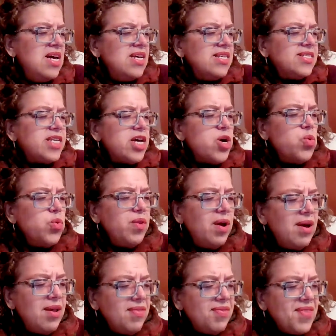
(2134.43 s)
So
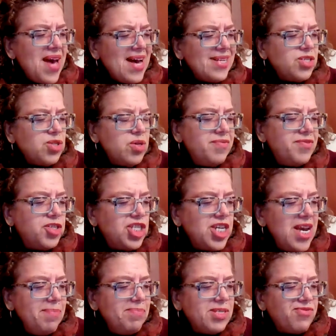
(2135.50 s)
that sort of
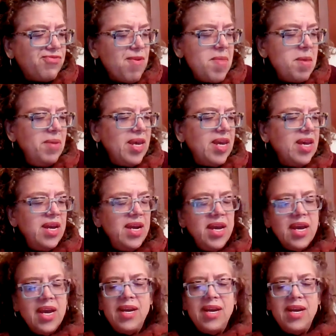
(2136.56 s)
shapes from the beginning,